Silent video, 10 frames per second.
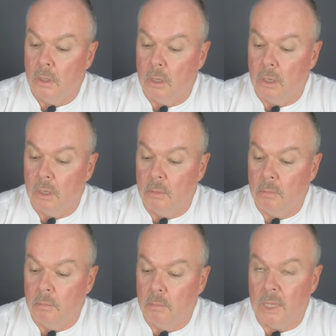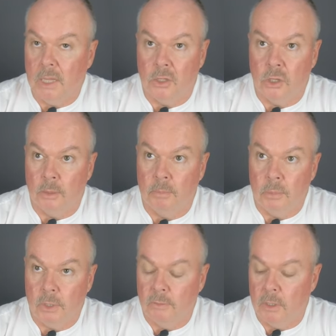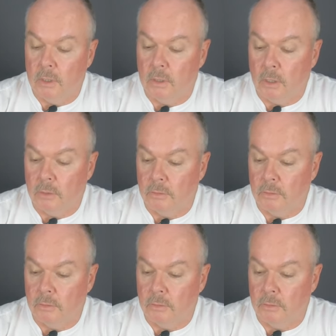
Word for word: Uh, but they're cheap, seventeen dollars